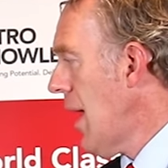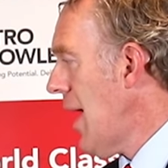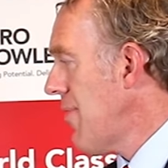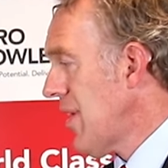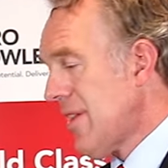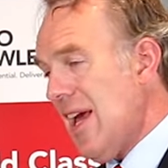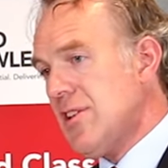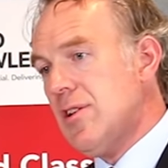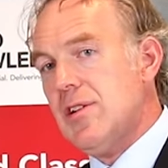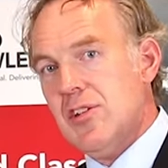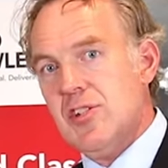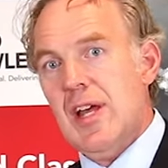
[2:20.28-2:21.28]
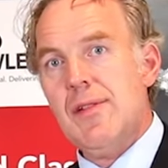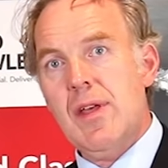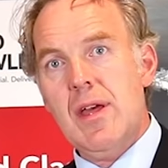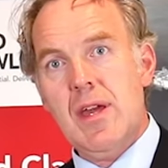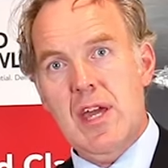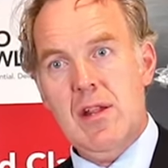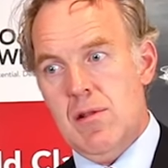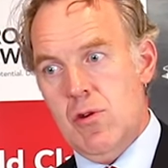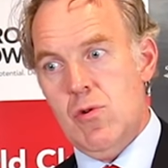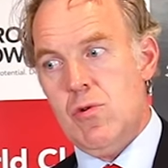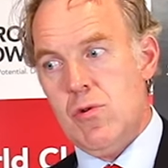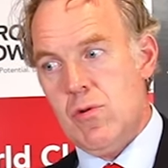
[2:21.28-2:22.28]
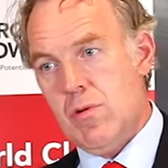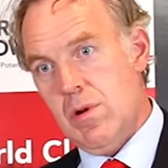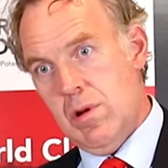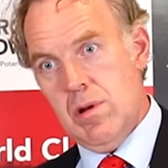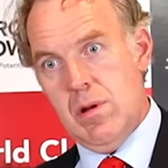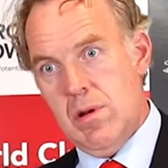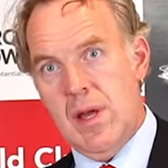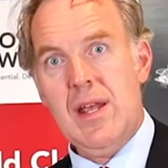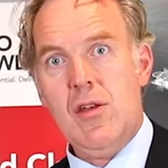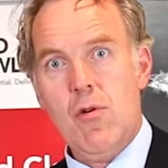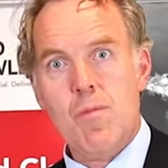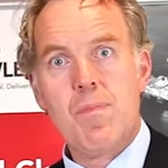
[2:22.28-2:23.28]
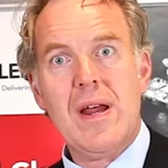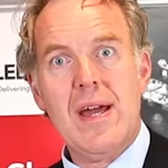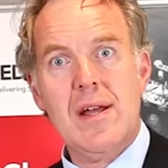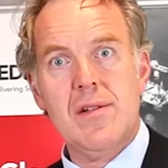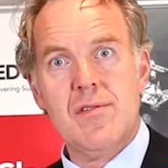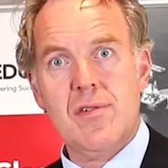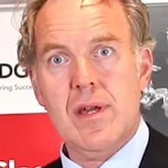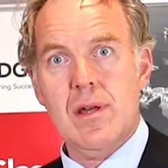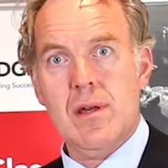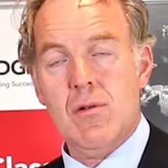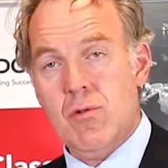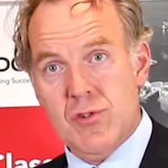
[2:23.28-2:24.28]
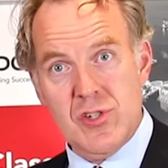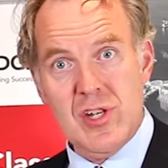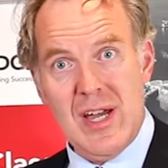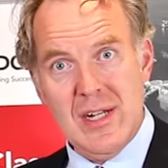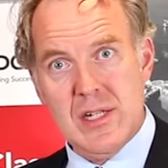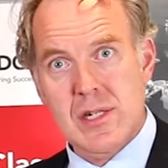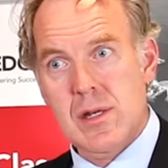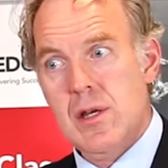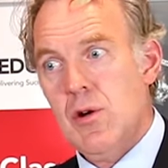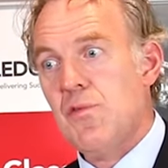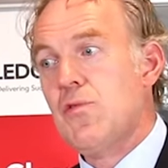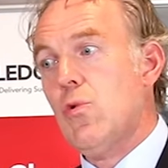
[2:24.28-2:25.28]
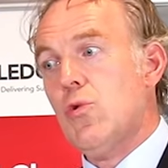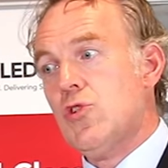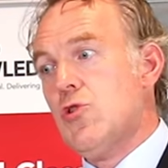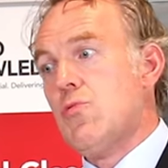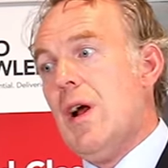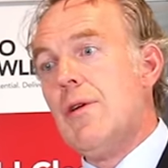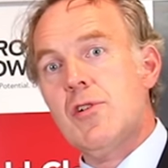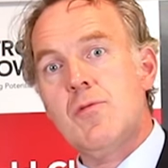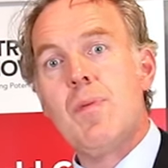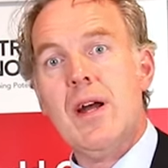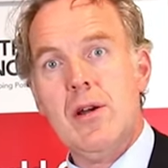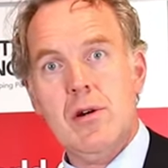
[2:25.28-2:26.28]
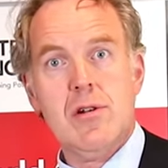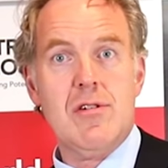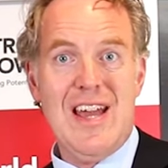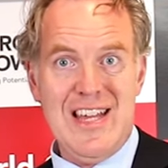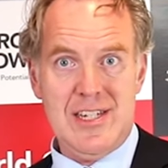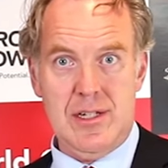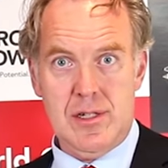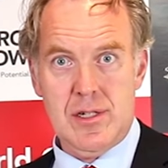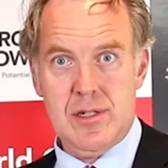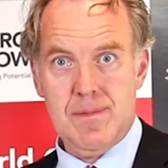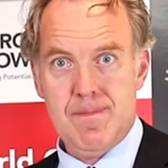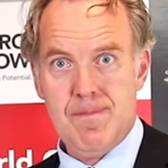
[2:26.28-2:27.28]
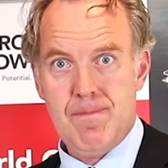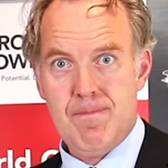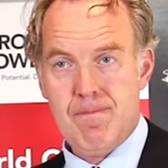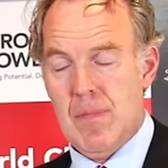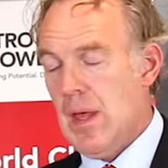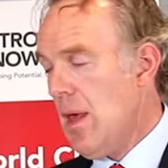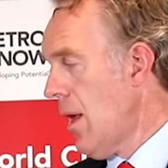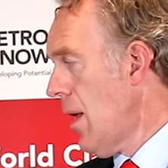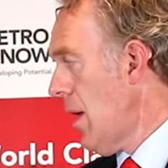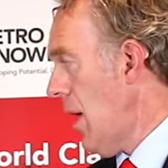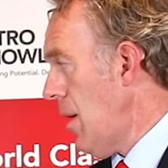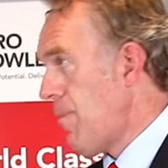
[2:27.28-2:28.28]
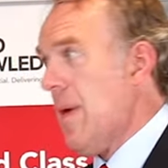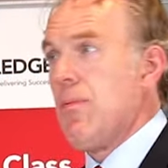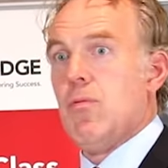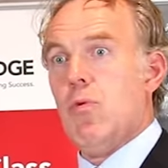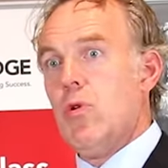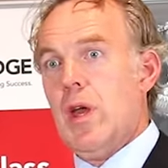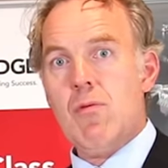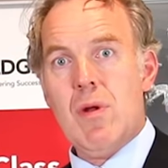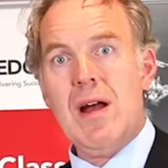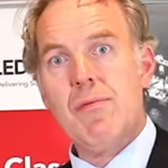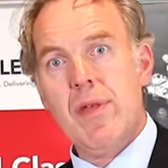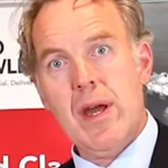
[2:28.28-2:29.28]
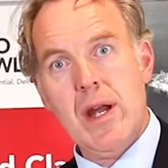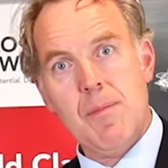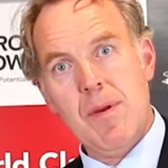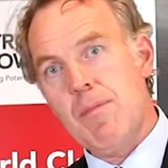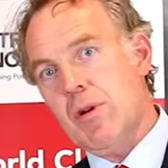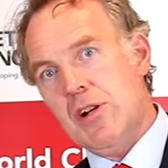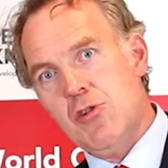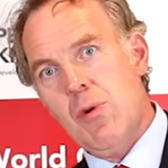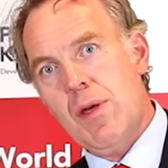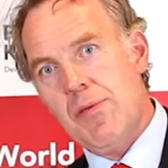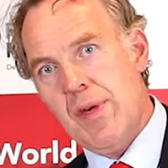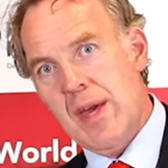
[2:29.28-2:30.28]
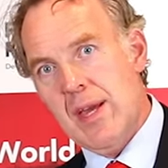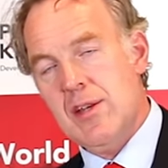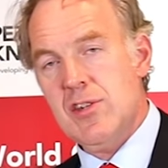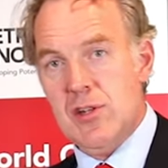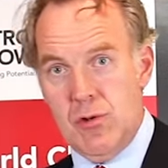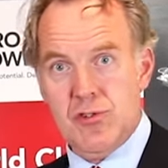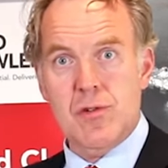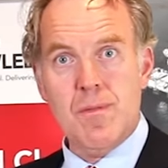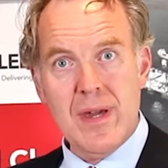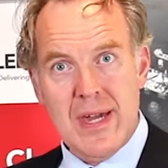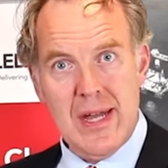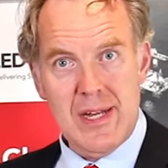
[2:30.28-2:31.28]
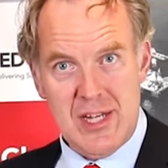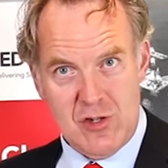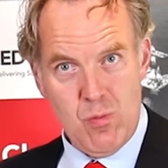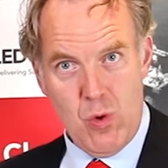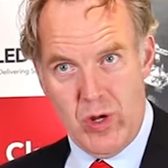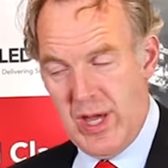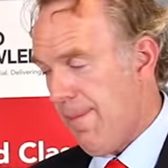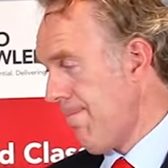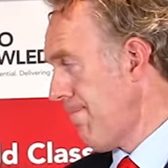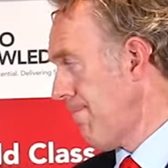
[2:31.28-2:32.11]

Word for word: And that asset is standing in your, uh, in your plant, uh, on site, of course surrounded by other assets. Uh, people walking around there, people are doing things, and also the mechanic is working.